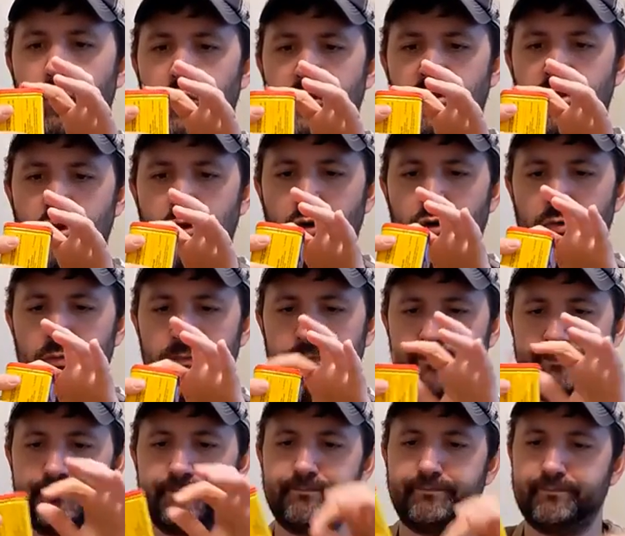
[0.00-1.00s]
which will
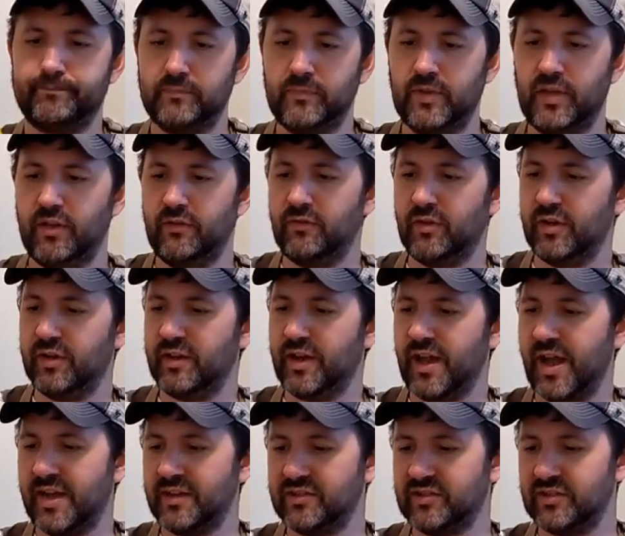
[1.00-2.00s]
give it a
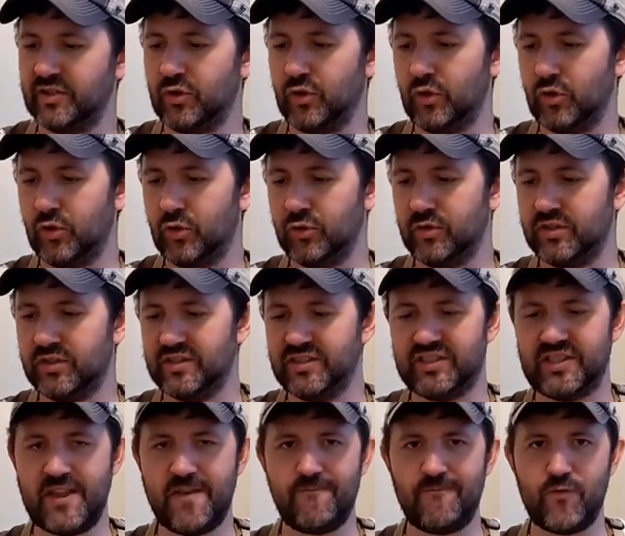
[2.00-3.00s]
nice little
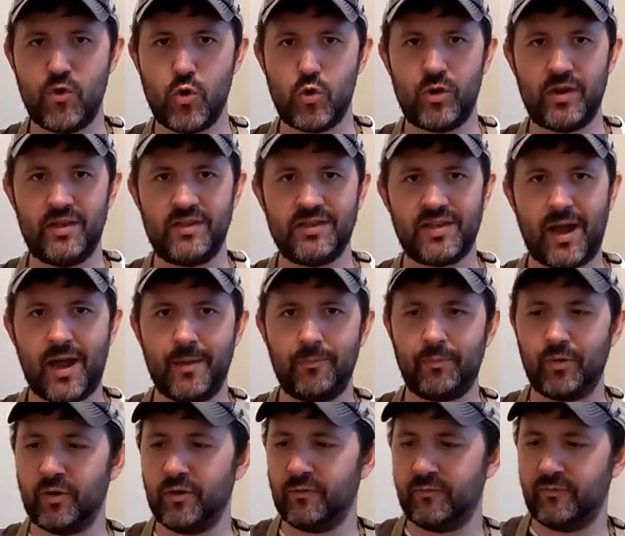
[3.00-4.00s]
seafoody
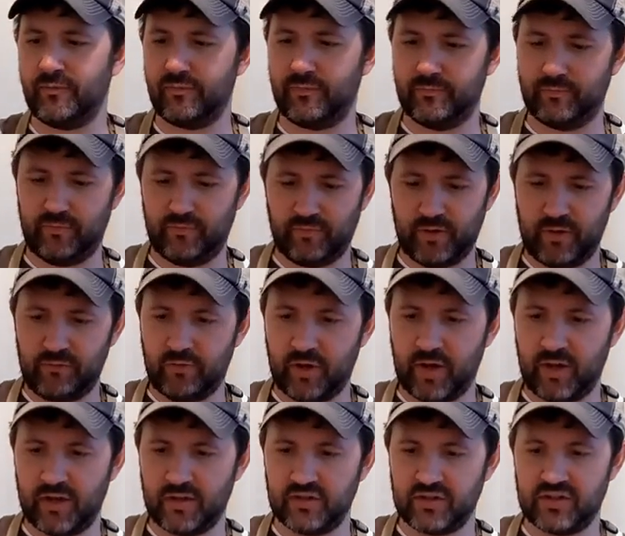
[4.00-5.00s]
type of flavor,
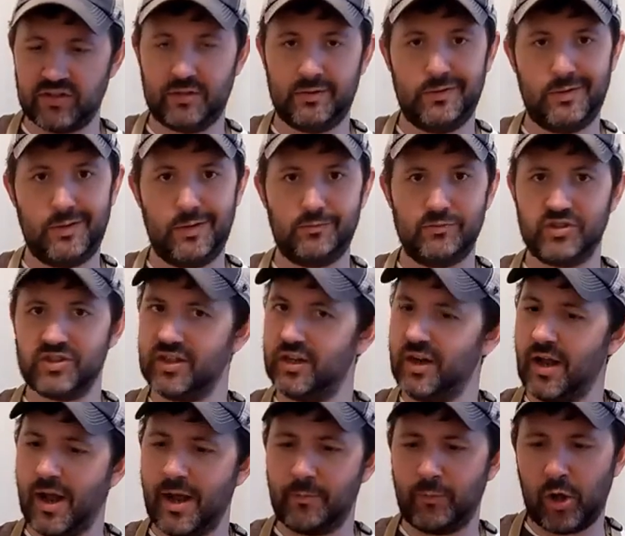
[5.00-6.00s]
I guess. I'm just
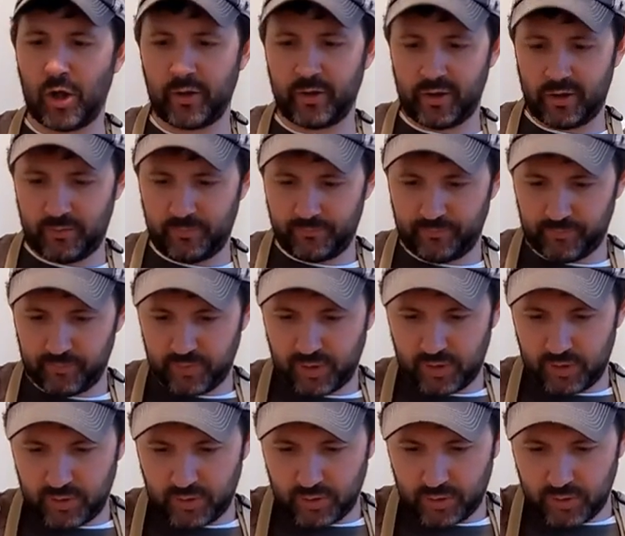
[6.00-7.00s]
gonna eyeball it.
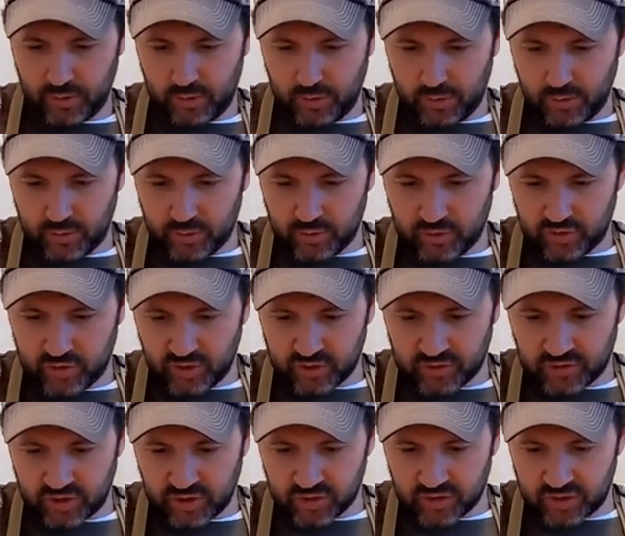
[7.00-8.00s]

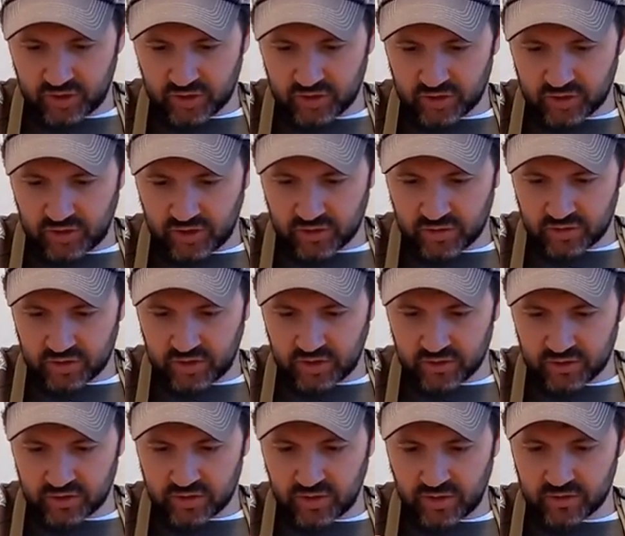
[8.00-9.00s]
Shake, shake, shake, shake,
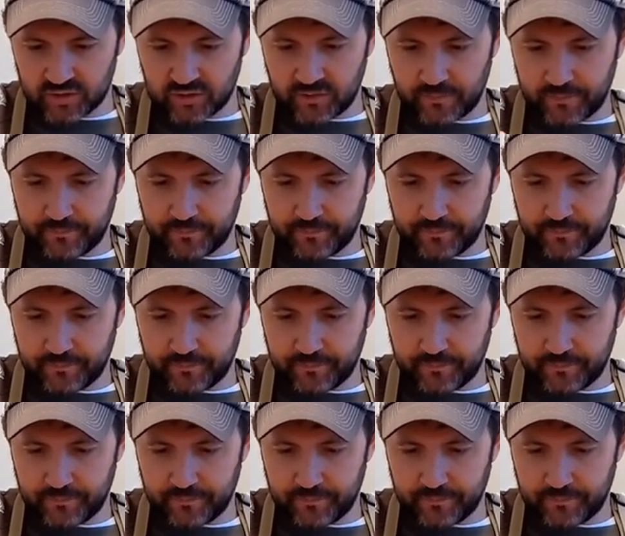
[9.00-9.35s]
shake, shake.